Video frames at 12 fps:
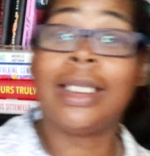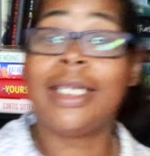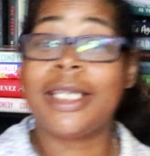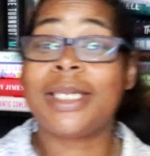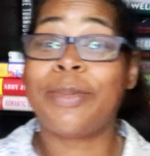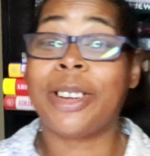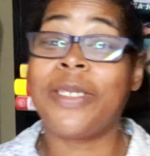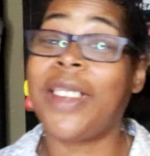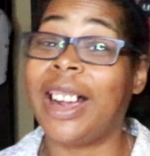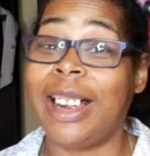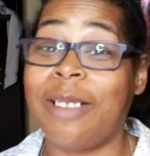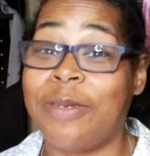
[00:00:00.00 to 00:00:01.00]
This
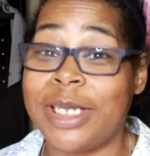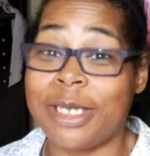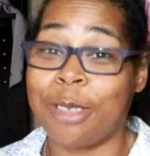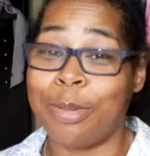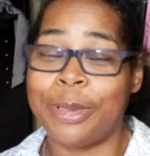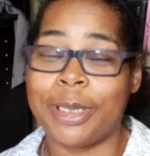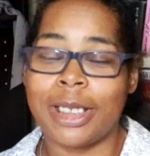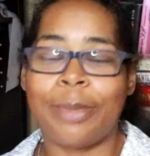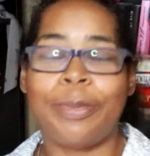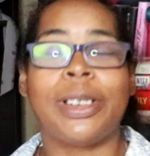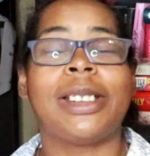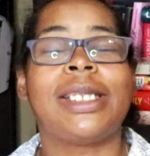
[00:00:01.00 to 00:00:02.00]
month, I have physical
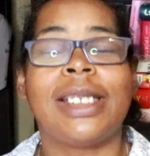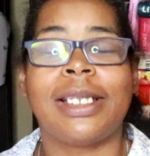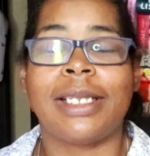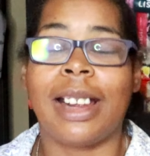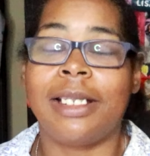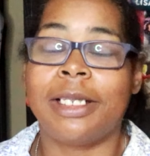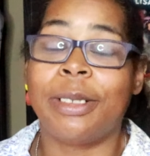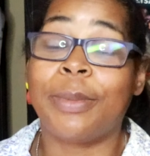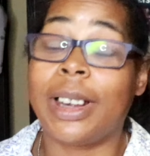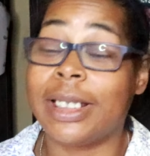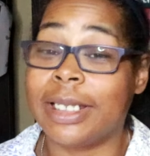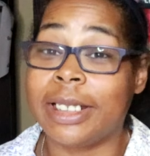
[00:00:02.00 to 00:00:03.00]
books, but um,
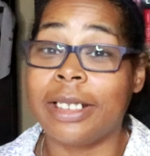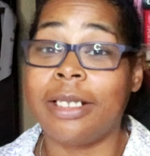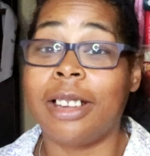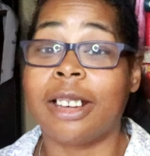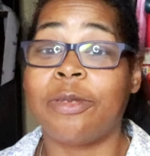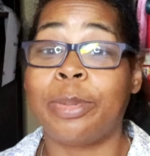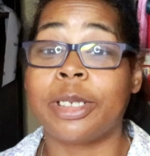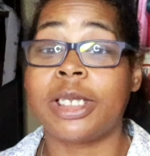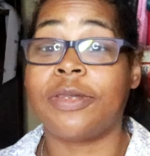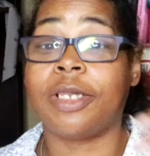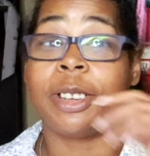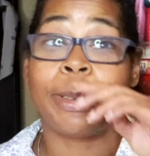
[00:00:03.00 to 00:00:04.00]
I did get a lot of
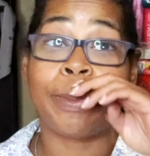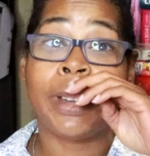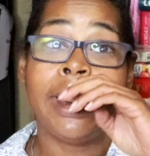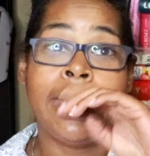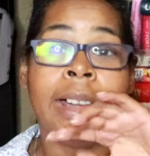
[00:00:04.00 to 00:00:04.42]
books from